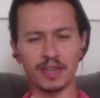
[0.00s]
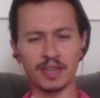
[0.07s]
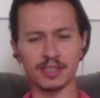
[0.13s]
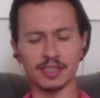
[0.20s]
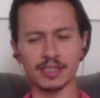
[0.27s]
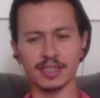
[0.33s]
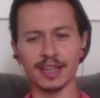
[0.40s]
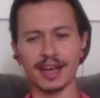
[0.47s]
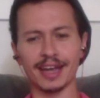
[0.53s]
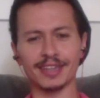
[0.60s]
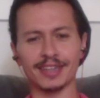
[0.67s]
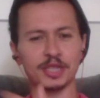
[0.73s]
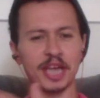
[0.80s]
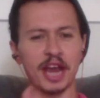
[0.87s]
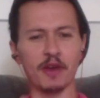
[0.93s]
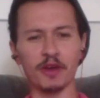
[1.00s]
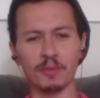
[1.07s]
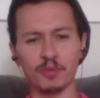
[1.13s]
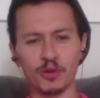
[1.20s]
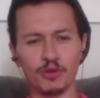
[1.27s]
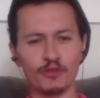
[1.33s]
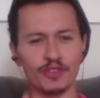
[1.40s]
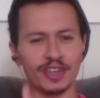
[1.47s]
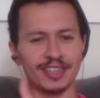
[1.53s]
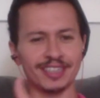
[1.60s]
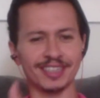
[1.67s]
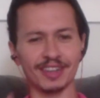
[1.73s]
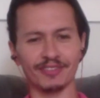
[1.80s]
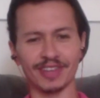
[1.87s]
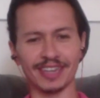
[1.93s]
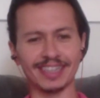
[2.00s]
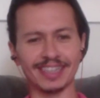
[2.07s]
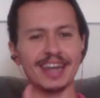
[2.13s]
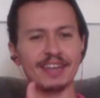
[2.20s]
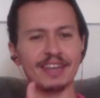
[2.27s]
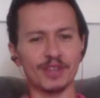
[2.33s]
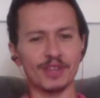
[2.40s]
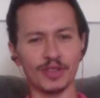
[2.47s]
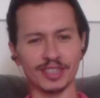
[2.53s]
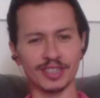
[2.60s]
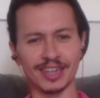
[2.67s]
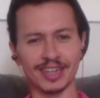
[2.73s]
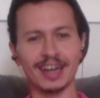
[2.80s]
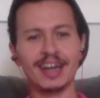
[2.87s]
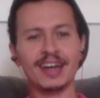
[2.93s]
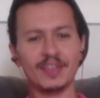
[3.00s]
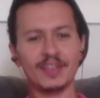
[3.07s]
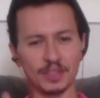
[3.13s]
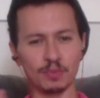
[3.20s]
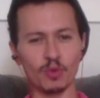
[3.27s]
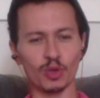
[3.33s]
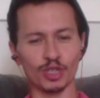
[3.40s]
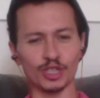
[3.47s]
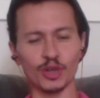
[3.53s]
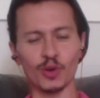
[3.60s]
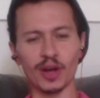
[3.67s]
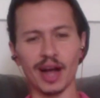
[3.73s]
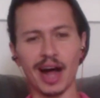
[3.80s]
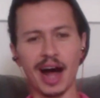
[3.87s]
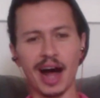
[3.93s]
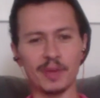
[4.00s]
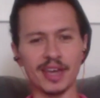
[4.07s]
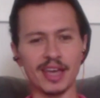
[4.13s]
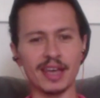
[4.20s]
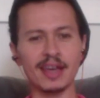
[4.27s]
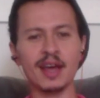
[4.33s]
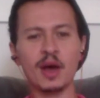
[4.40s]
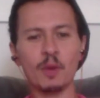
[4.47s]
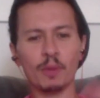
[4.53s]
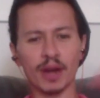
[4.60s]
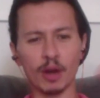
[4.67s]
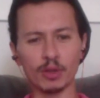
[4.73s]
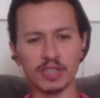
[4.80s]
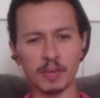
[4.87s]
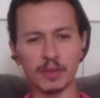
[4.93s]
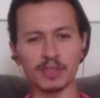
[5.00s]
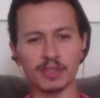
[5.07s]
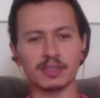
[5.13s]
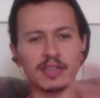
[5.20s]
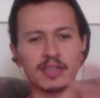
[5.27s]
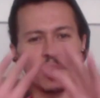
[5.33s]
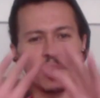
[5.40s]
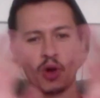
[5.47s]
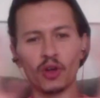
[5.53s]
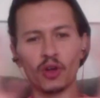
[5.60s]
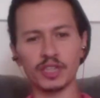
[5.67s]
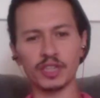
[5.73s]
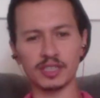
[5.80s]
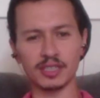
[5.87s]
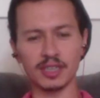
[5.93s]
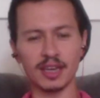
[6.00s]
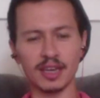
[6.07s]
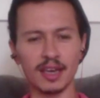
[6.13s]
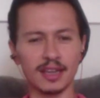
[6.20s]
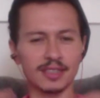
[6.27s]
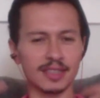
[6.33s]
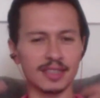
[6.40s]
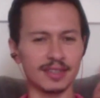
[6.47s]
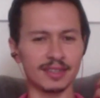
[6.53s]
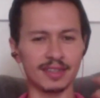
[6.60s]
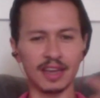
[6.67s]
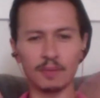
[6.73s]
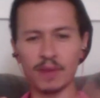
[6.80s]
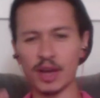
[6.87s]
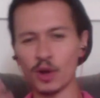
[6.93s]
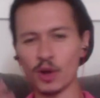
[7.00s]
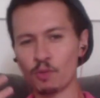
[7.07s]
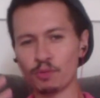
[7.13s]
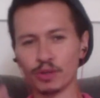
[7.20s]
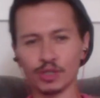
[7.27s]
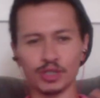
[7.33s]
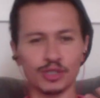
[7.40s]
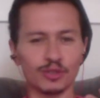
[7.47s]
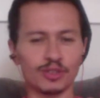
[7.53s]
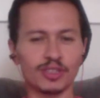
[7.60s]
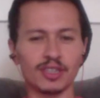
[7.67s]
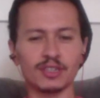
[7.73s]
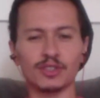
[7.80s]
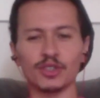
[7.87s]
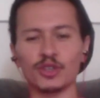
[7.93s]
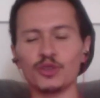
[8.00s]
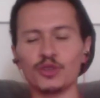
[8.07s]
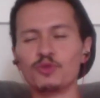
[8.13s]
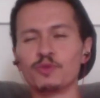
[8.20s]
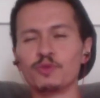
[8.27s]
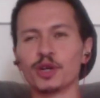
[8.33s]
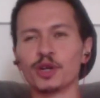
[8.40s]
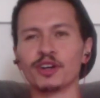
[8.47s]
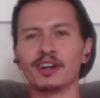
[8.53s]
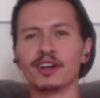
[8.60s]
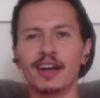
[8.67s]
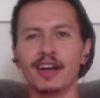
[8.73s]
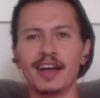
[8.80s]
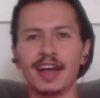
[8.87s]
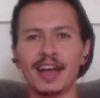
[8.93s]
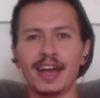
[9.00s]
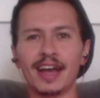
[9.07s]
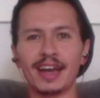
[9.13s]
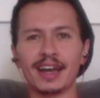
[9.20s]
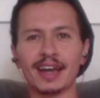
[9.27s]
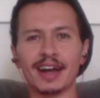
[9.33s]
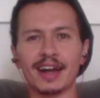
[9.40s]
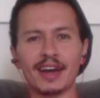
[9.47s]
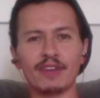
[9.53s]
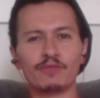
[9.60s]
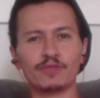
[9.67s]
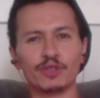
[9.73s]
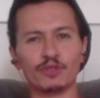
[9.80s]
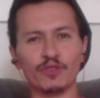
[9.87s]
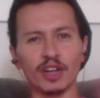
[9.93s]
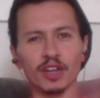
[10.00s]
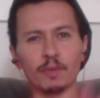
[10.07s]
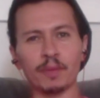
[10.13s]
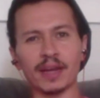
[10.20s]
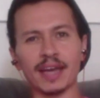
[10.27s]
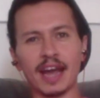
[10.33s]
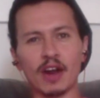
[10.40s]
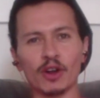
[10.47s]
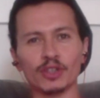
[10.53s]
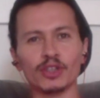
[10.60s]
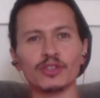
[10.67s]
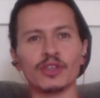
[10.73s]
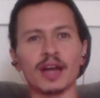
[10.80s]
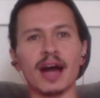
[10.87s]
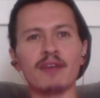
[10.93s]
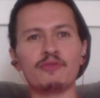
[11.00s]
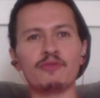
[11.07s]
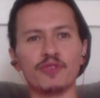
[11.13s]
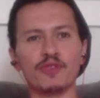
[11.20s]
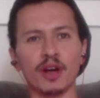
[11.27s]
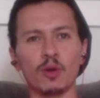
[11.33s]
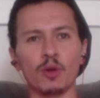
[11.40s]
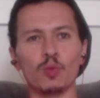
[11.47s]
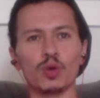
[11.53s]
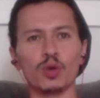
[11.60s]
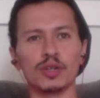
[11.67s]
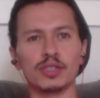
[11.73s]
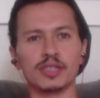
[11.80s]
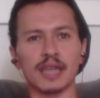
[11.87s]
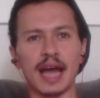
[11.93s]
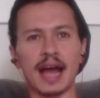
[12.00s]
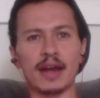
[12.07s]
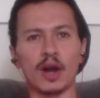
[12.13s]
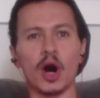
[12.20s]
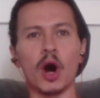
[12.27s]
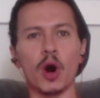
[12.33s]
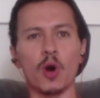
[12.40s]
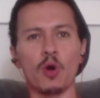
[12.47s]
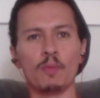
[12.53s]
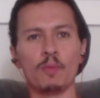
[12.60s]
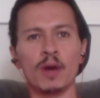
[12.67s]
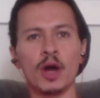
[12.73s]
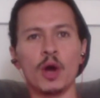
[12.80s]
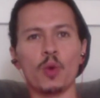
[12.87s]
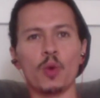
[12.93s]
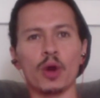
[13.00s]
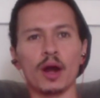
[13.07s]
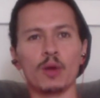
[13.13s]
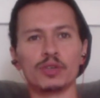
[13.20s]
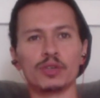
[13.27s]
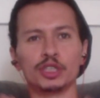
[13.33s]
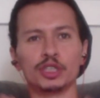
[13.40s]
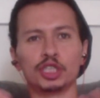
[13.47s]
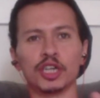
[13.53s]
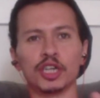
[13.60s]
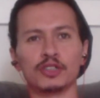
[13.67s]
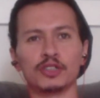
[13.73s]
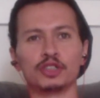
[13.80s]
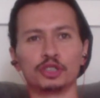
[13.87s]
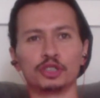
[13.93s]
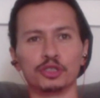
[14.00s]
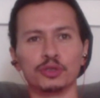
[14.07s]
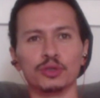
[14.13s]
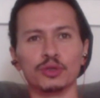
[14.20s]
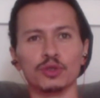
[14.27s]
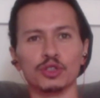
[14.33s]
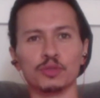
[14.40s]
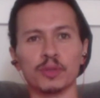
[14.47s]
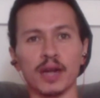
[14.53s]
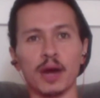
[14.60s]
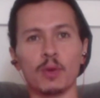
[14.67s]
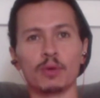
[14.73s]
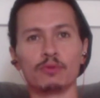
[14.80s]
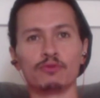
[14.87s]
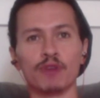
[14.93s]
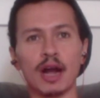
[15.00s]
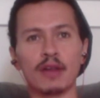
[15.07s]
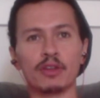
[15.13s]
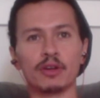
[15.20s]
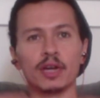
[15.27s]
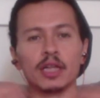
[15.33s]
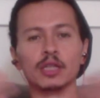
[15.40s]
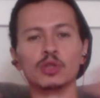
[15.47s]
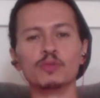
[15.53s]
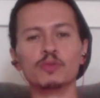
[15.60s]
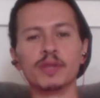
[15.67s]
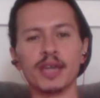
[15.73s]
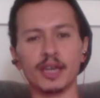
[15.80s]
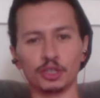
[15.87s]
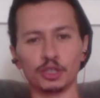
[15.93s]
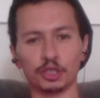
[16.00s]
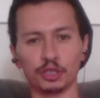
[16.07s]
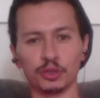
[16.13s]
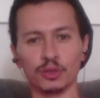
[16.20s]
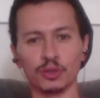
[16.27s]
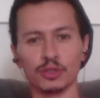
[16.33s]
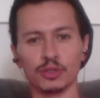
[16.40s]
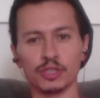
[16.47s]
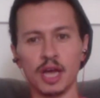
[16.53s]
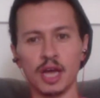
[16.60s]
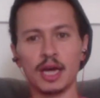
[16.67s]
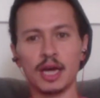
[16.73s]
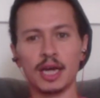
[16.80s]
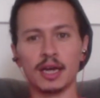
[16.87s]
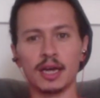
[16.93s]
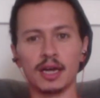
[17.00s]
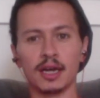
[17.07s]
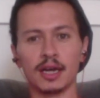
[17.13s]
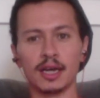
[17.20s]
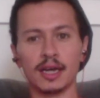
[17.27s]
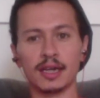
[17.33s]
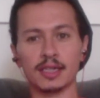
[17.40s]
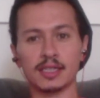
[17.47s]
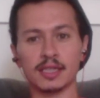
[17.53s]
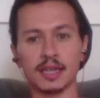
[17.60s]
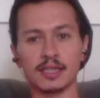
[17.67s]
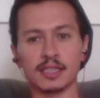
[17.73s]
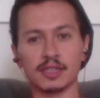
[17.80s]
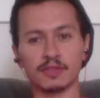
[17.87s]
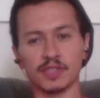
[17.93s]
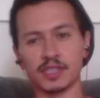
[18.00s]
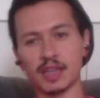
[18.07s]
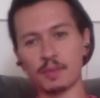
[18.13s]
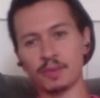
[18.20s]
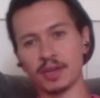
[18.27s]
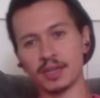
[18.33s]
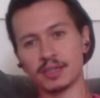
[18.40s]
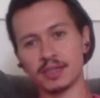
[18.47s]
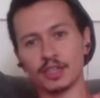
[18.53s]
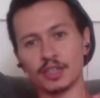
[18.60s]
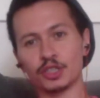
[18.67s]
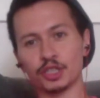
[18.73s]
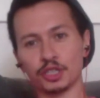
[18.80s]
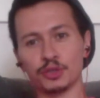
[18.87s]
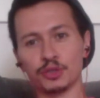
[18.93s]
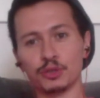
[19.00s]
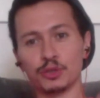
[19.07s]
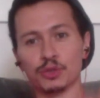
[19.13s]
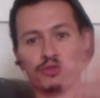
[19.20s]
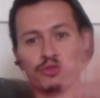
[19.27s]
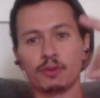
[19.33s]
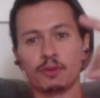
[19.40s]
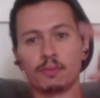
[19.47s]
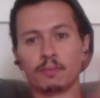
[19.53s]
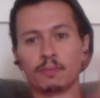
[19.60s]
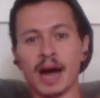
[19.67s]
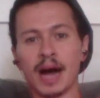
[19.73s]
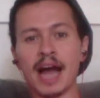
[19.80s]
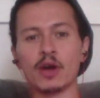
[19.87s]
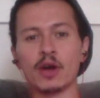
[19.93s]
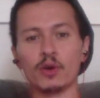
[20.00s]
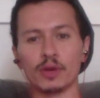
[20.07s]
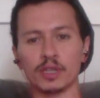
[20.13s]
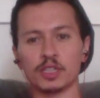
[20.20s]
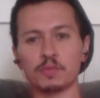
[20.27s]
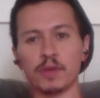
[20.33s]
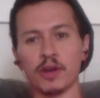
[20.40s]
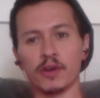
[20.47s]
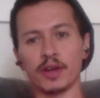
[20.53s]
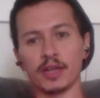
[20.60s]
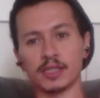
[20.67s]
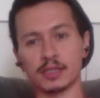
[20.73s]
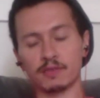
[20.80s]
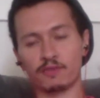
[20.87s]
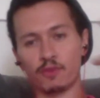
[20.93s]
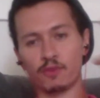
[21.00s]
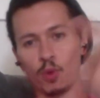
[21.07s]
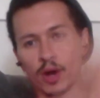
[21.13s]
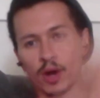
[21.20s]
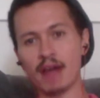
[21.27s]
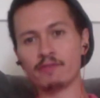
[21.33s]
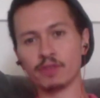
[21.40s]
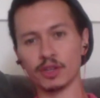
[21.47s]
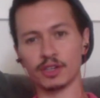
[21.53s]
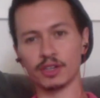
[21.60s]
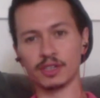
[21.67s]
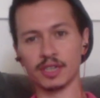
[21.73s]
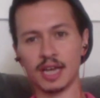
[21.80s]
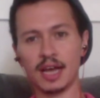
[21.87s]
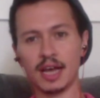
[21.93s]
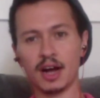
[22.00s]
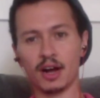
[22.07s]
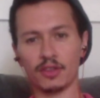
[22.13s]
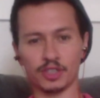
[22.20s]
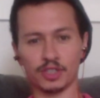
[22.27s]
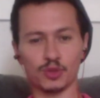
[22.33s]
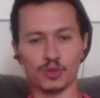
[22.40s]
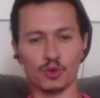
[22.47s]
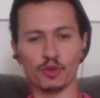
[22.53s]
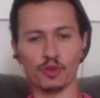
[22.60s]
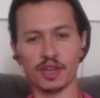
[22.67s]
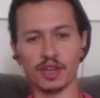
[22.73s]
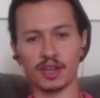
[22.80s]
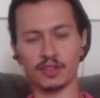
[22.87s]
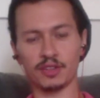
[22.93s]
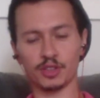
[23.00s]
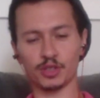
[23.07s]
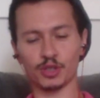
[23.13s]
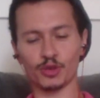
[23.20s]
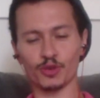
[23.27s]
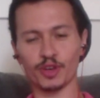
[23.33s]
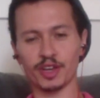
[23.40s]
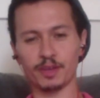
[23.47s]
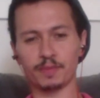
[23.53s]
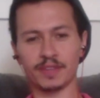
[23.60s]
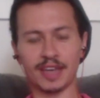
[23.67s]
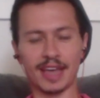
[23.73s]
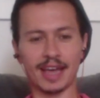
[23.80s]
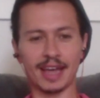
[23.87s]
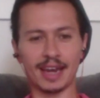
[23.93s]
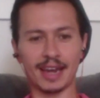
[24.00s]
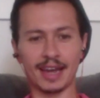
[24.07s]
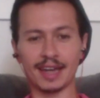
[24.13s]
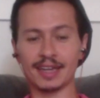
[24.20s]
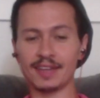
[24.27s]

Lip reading: pieces like Scary Movie and stuff like that, even though that's more so comedy. But I was able to take all these things and then take my own personal sense of humor and kind of develop a character that I felt was at home, where I wouldn't judge Jules, but I would rather illuminate Jules in a sense of stepping into his shoes from my own experience and from what I've learned on the story and in the script. And